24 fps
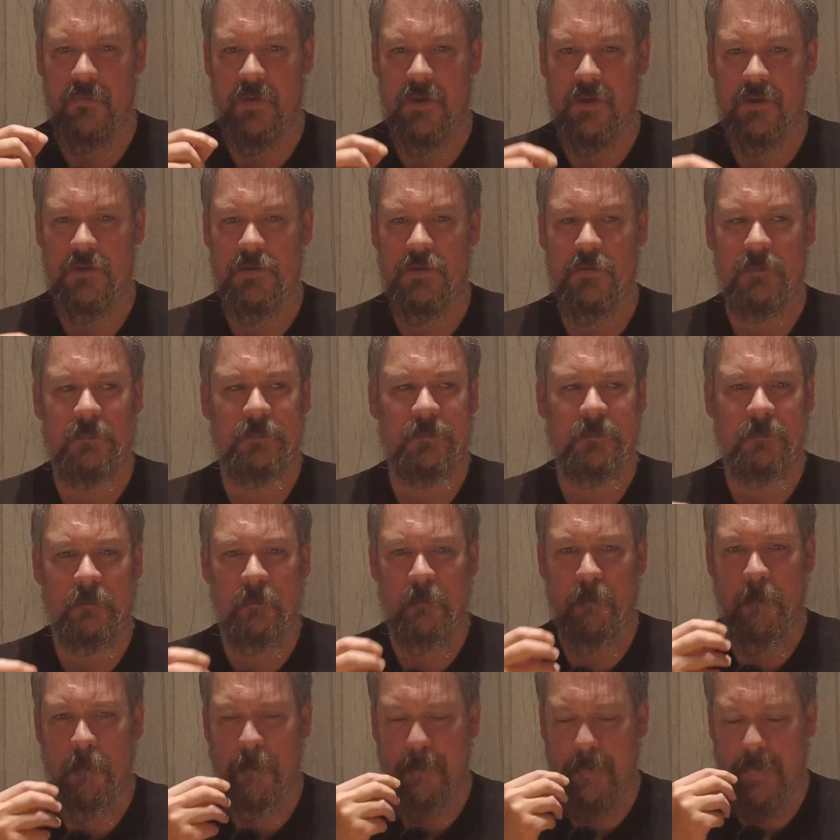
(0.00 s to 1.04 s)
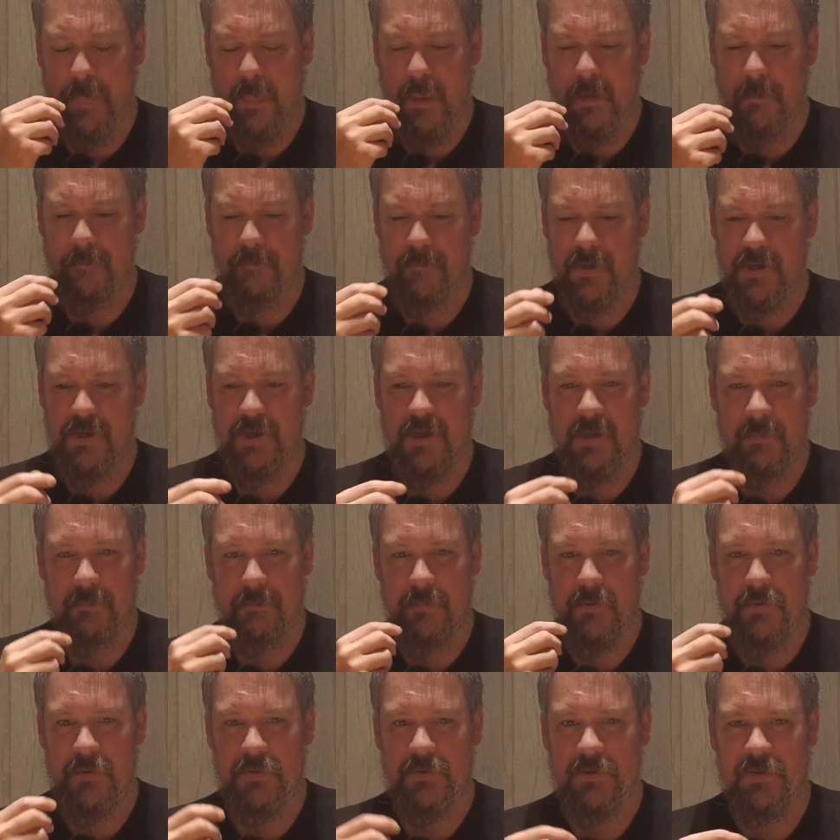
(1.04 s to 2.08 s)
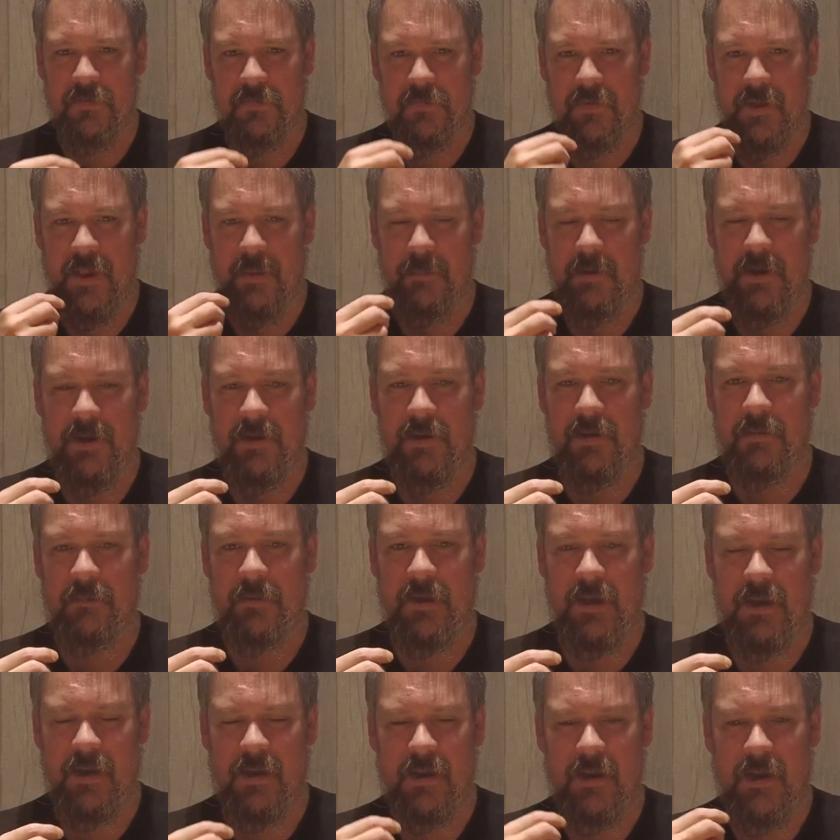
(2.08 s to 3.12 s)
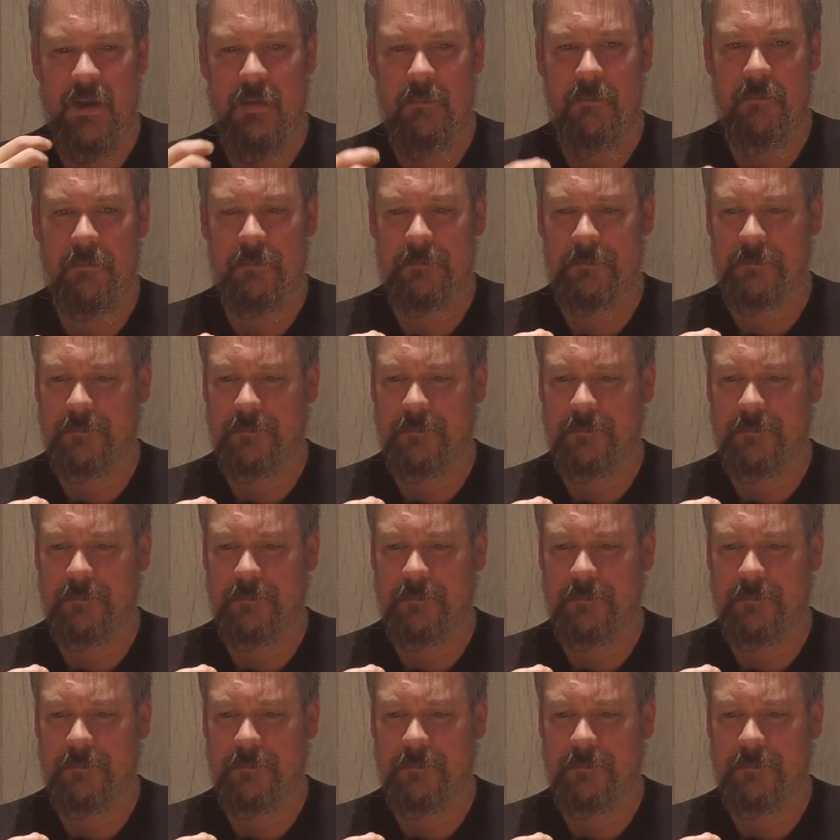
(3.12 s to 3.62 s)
finish, but you get bursts of lemon and lime,